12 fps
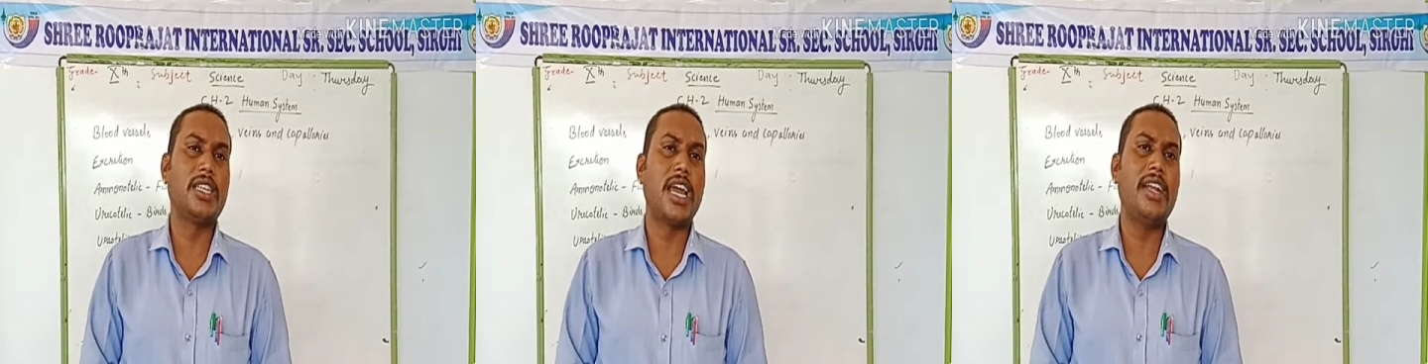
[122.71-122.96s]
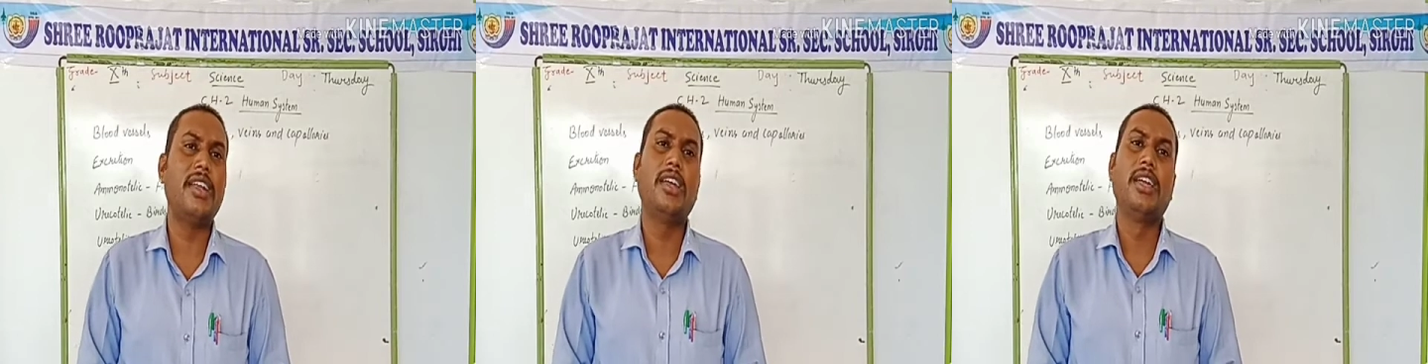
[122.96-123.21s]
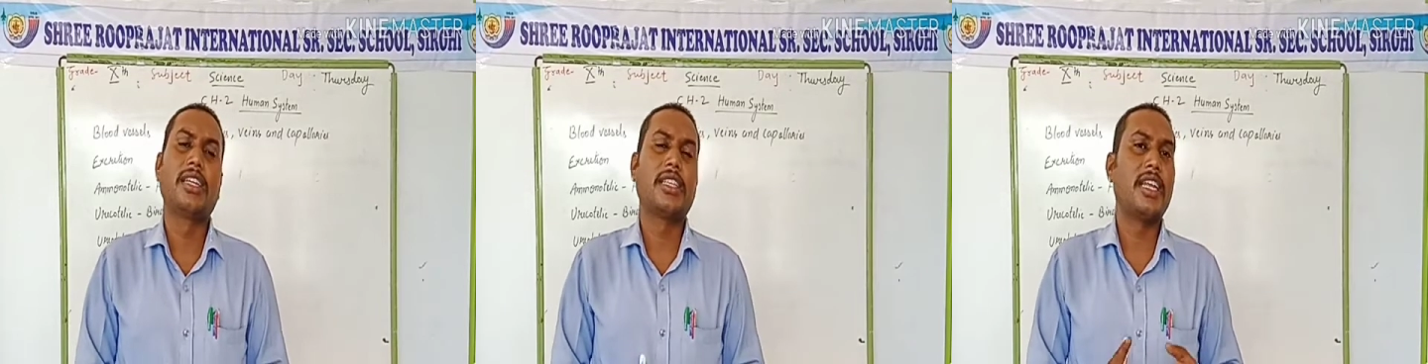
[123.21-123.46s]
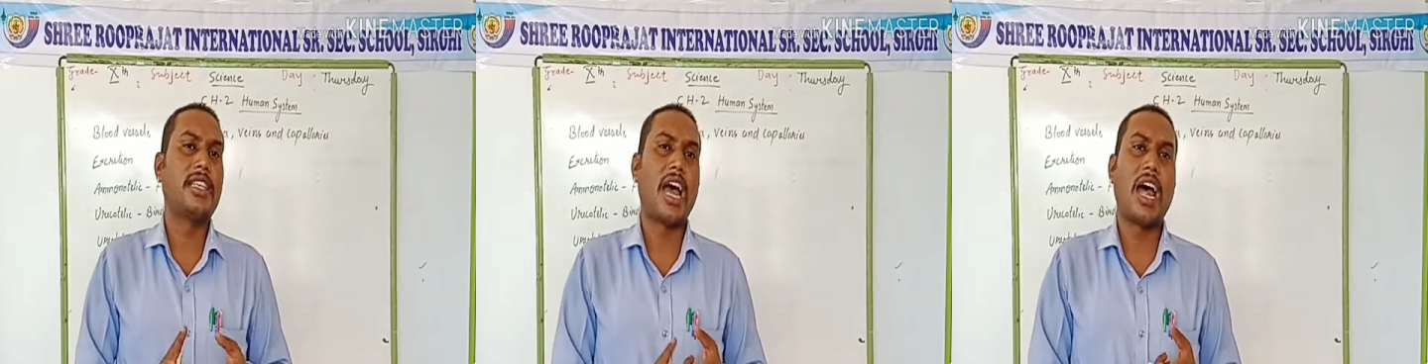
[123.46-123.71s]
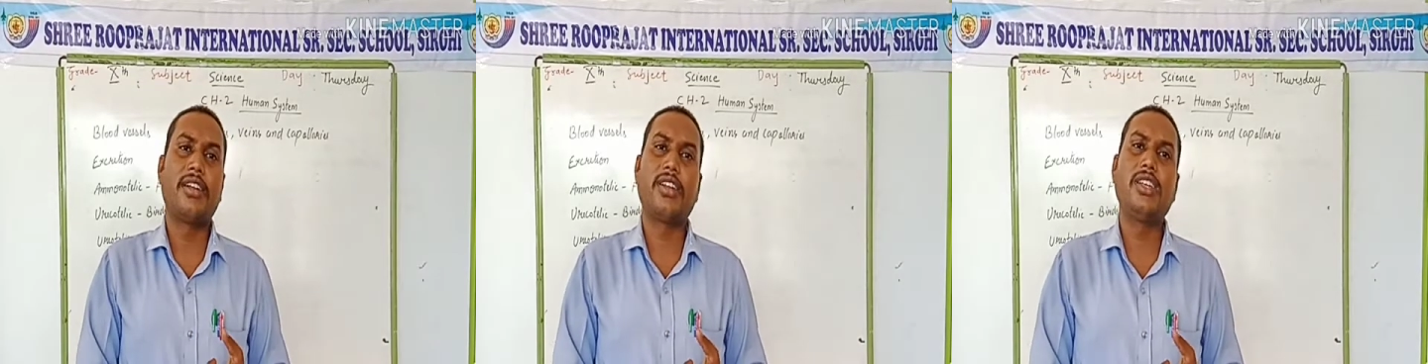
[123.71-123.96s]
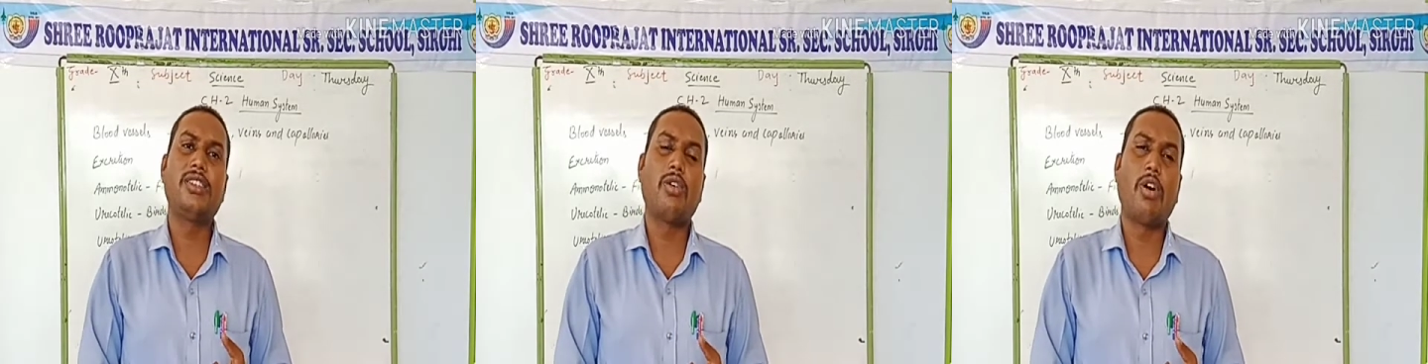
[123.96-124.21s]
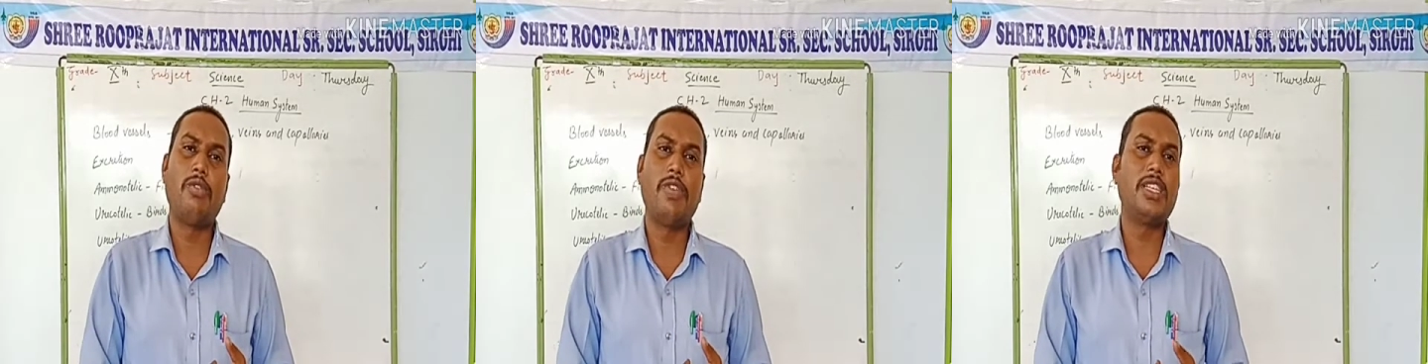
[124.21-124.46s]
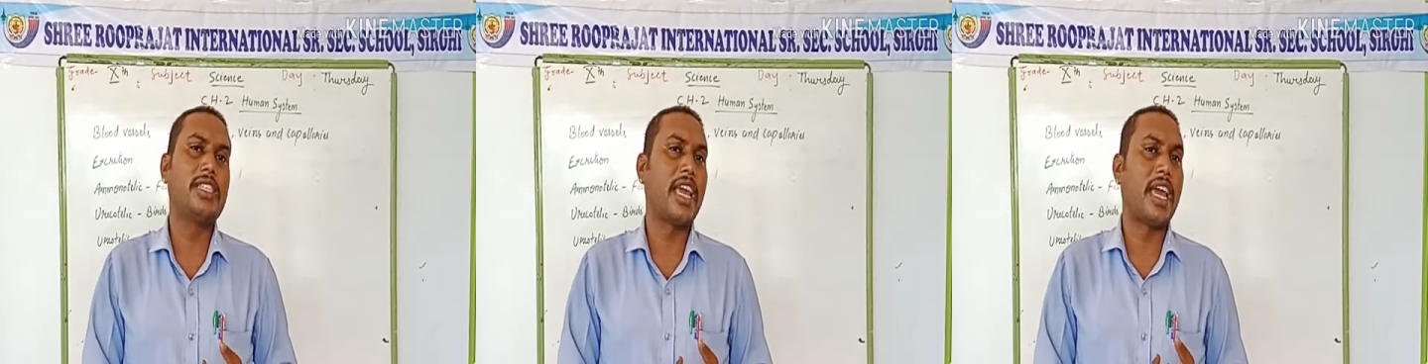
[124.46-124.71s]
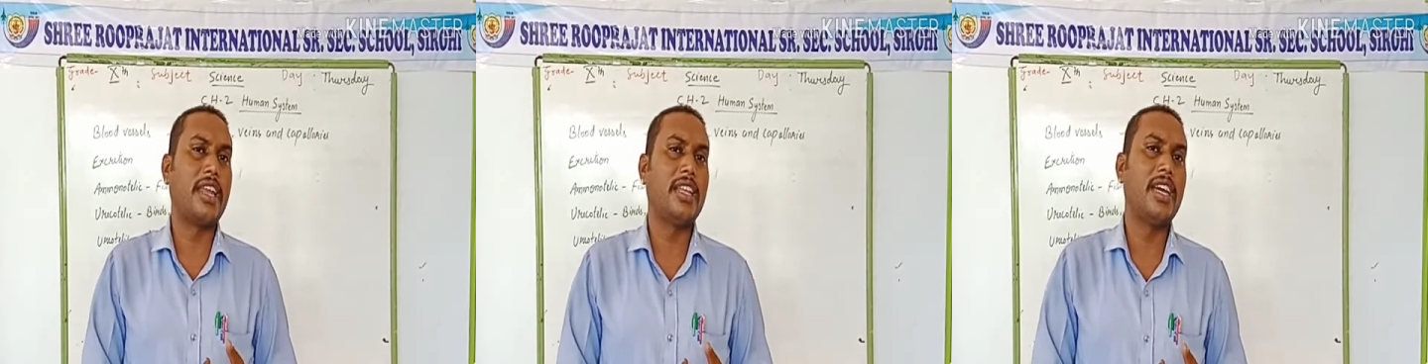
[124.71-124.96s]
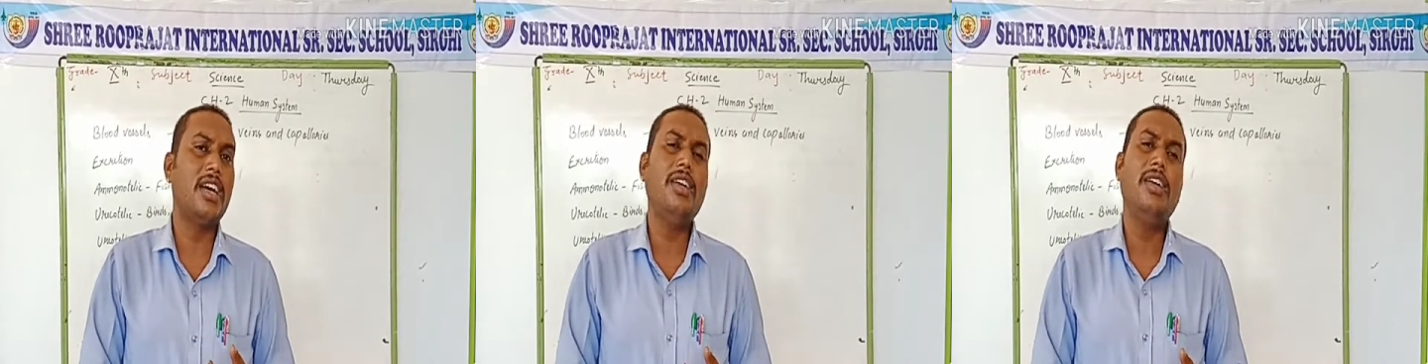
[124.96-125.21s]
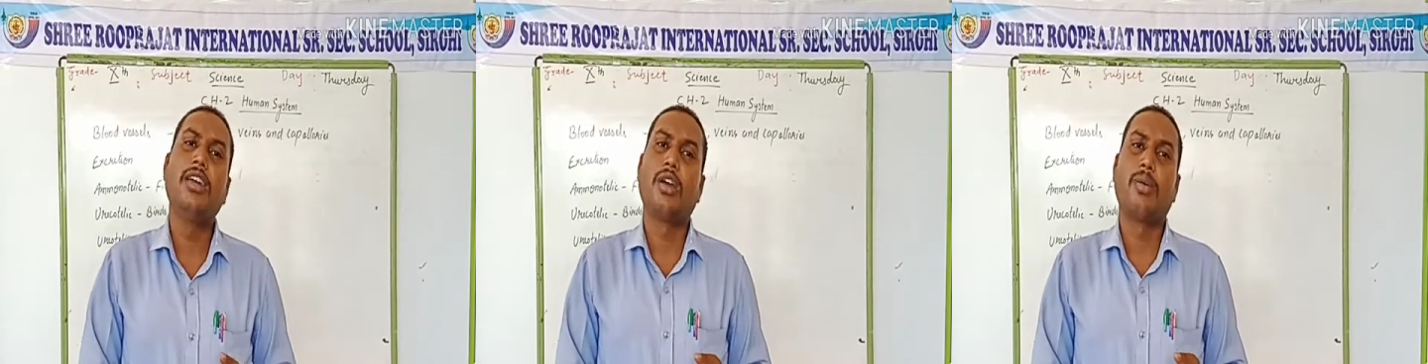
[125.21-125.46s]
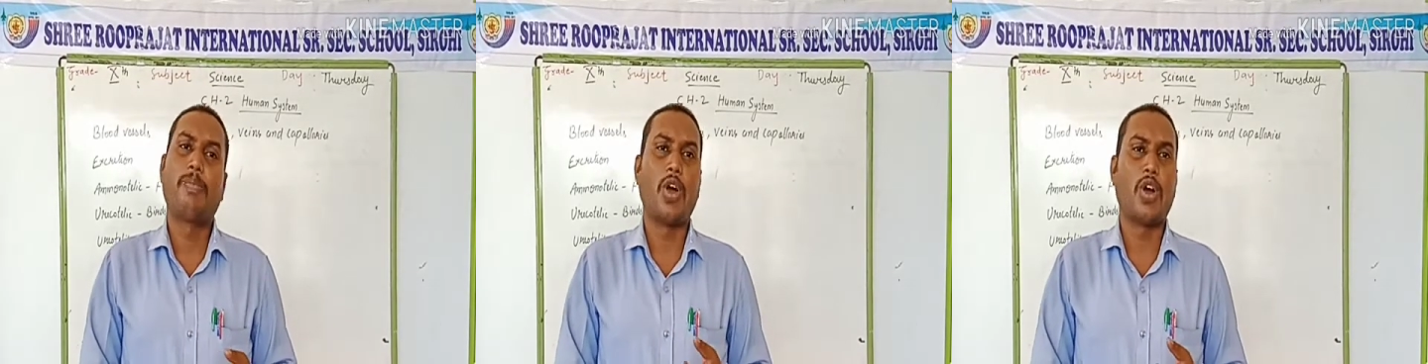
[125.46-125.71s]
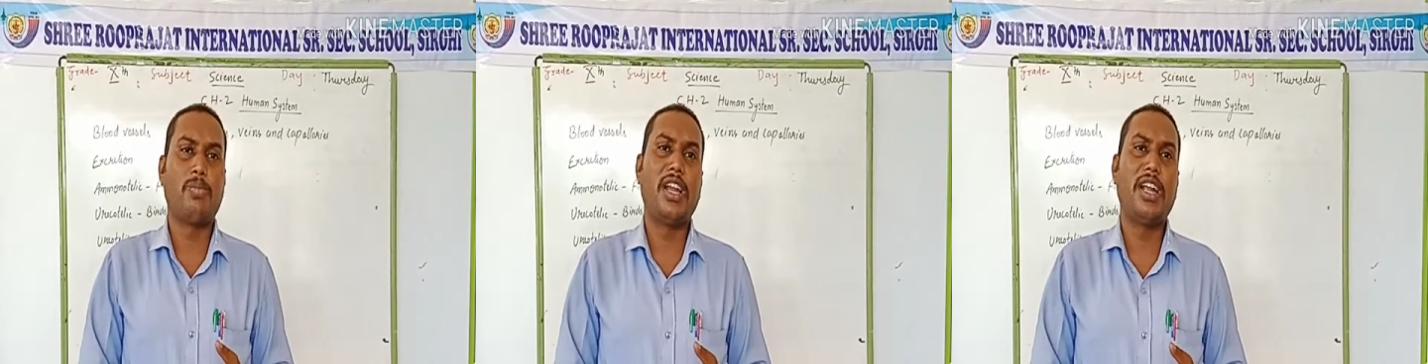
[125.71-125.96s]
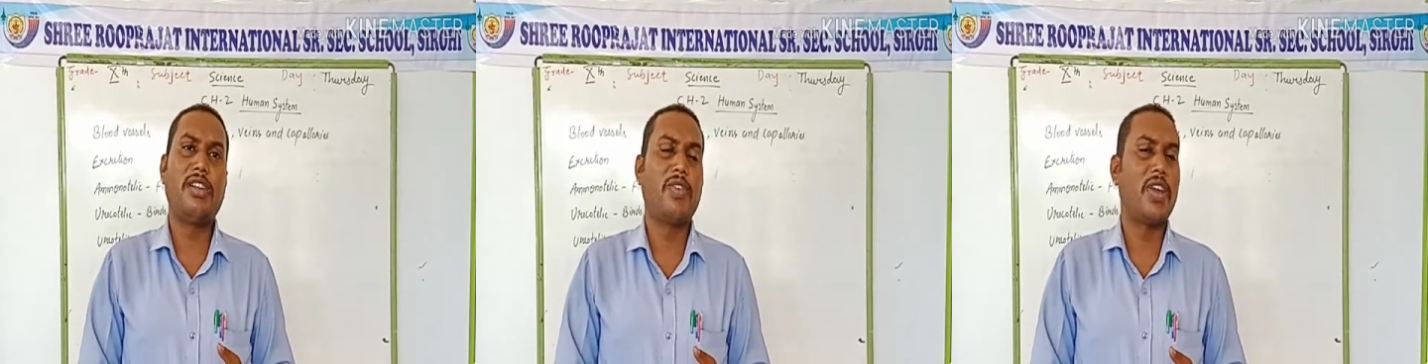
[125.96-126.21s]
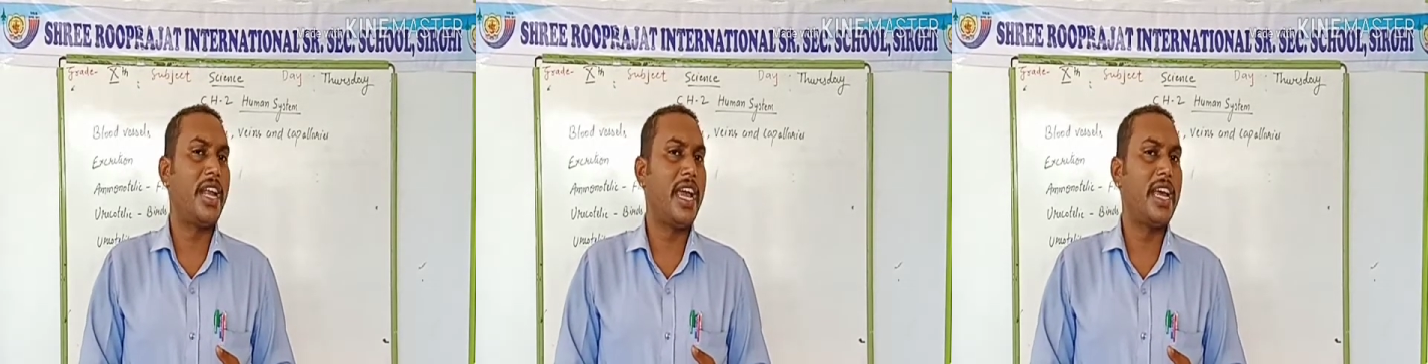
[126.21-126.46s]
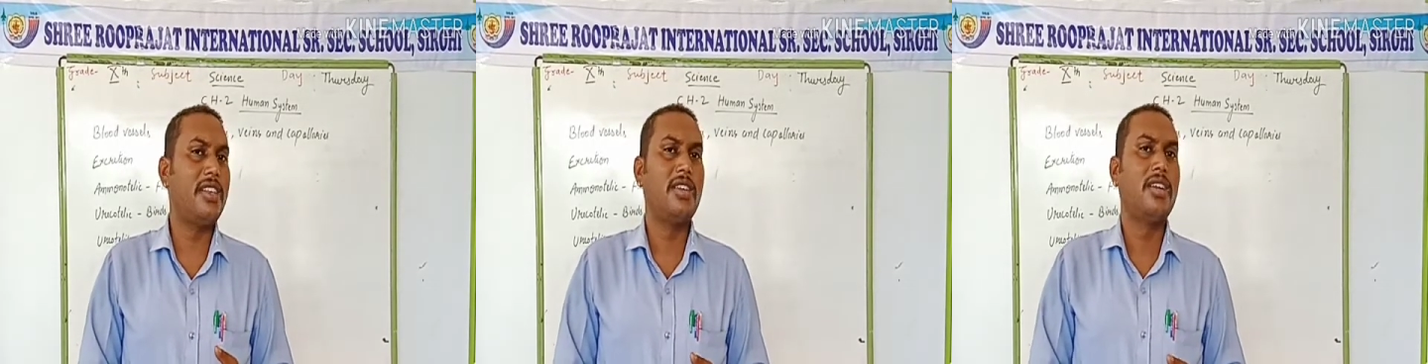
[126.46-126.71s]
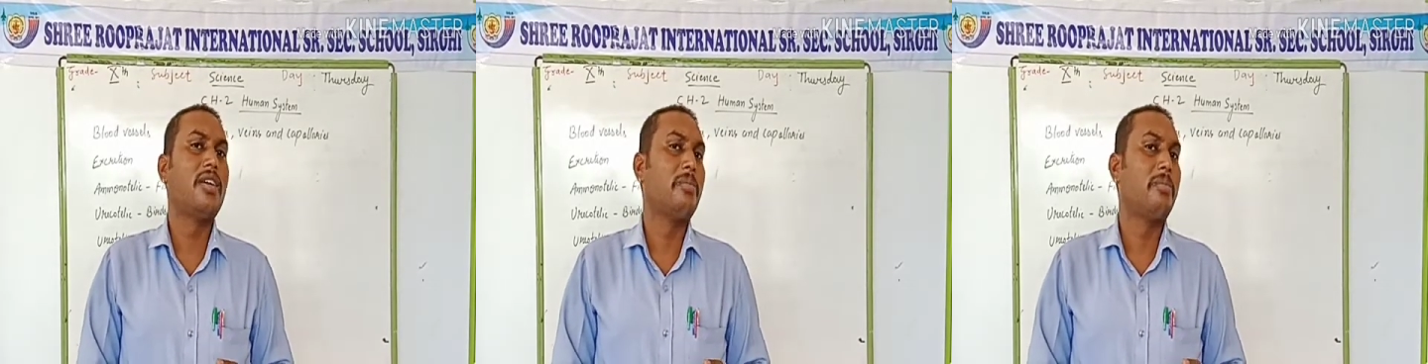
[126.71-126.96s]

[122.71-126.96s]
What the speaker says: that the arteries always carry the pure blood, whereas